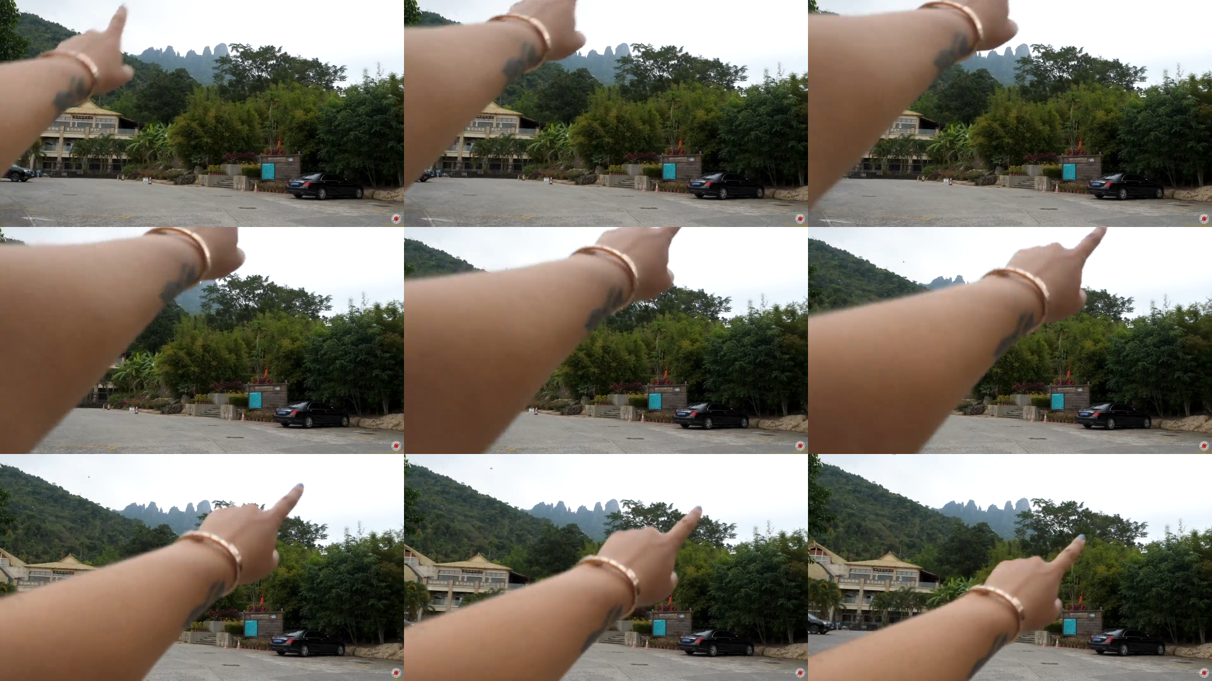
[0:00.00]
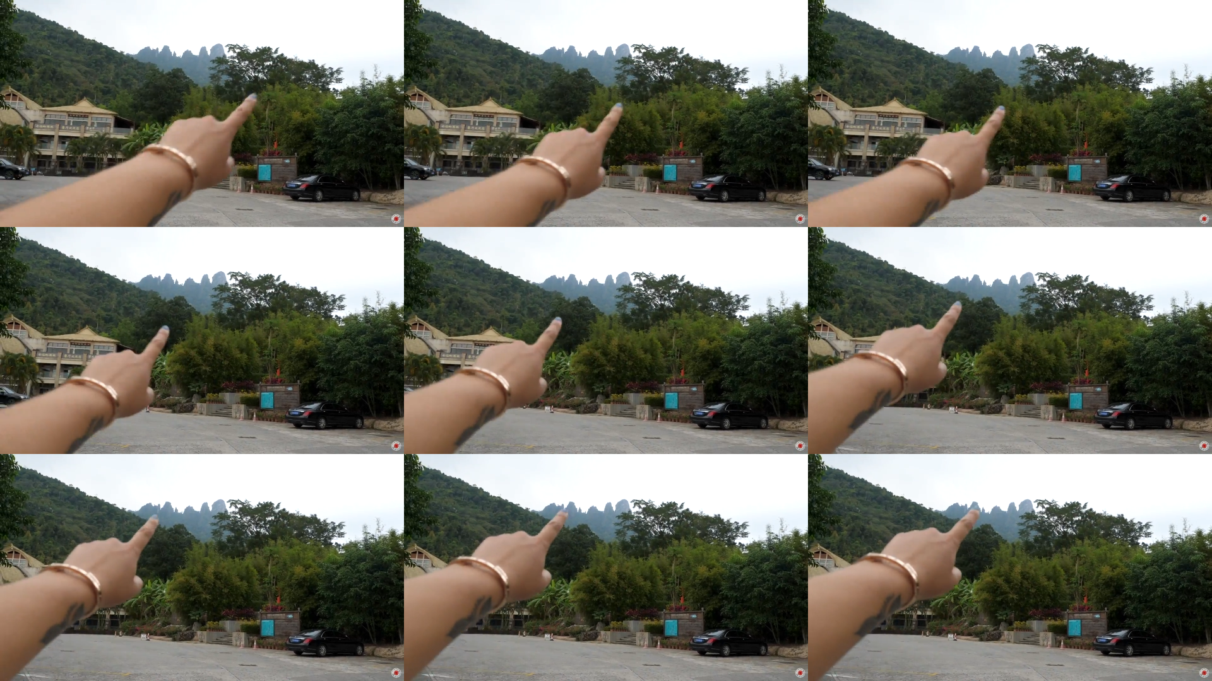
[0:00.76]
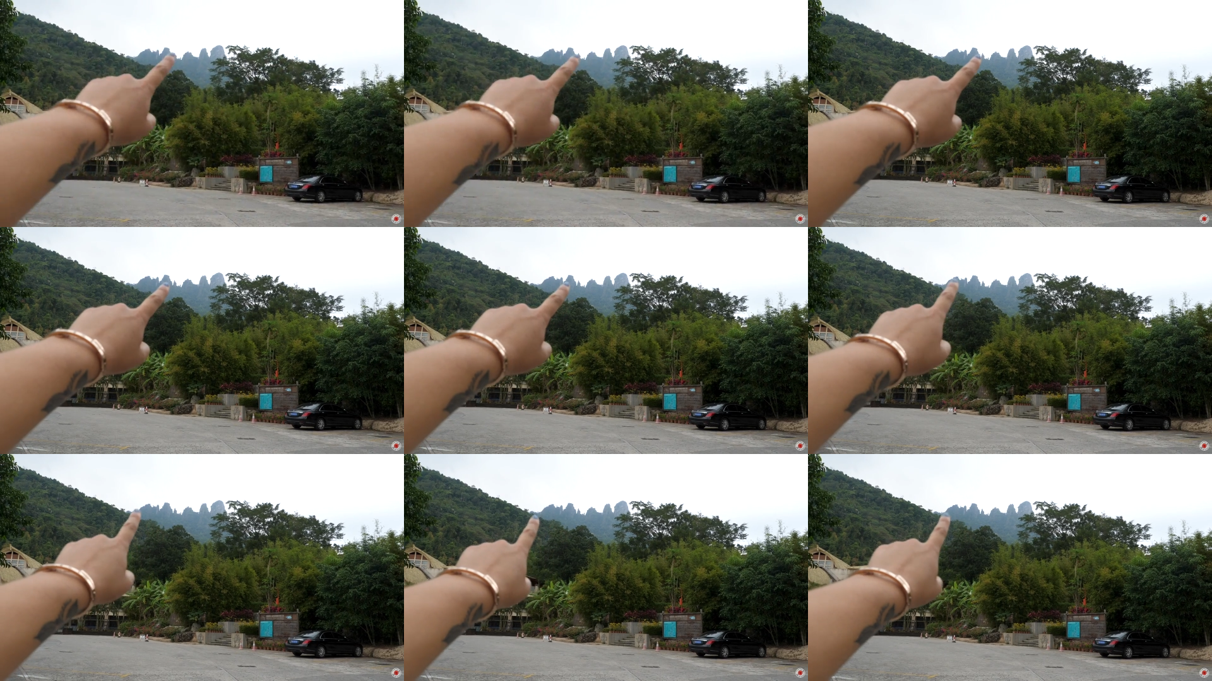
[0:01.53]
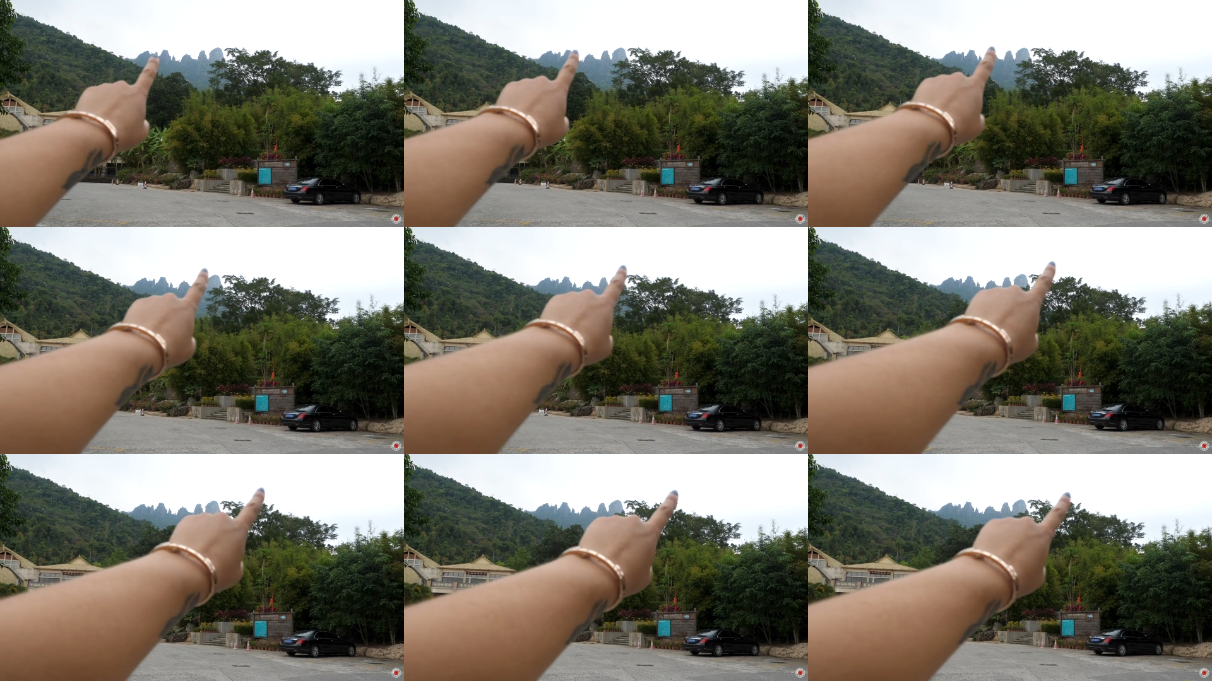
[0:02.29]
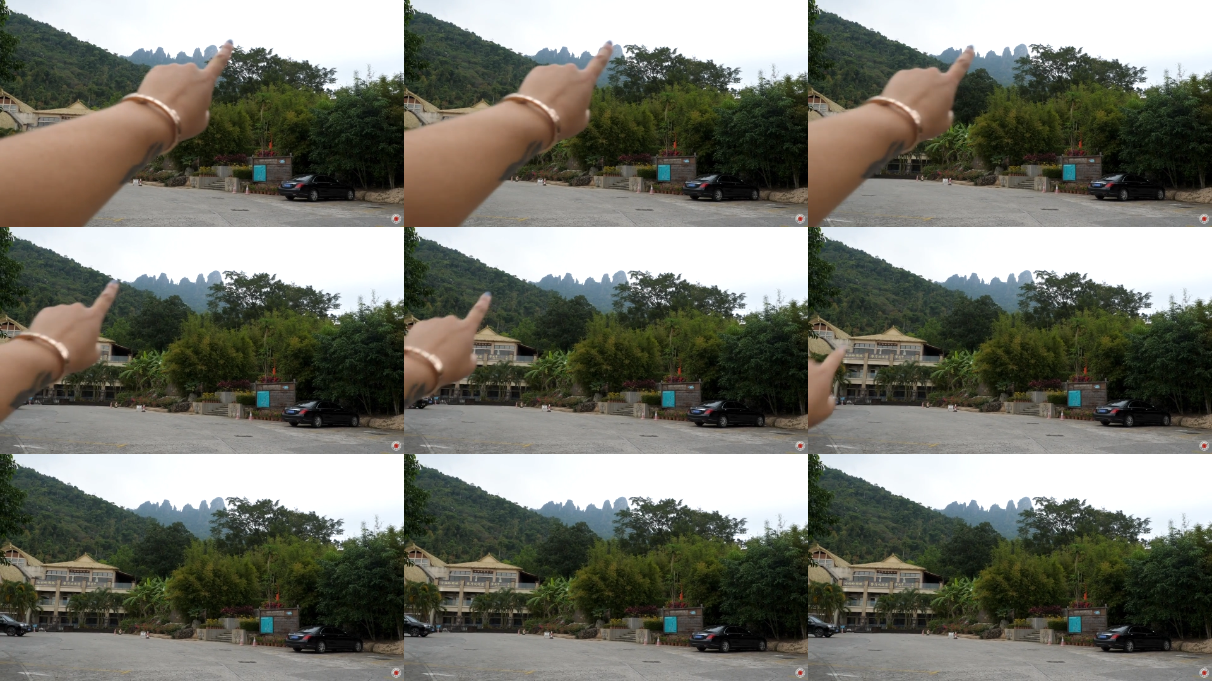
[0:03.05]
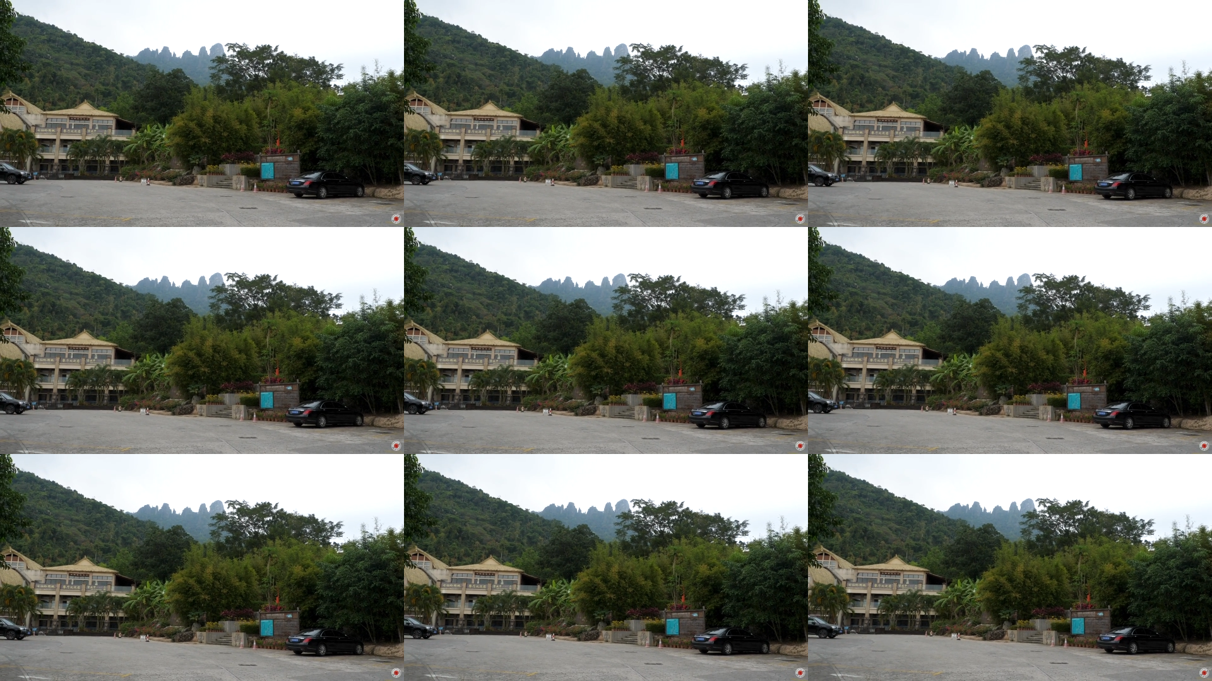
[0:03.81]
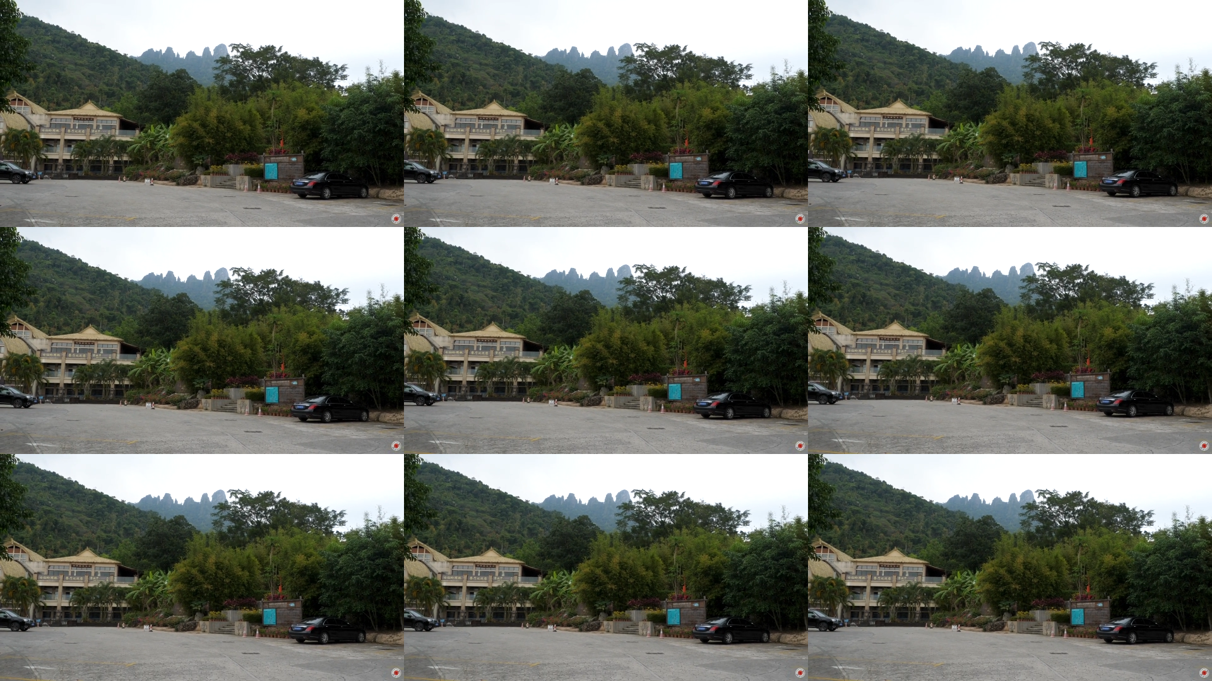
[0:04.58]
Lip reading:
Nobody's mouth can be seen.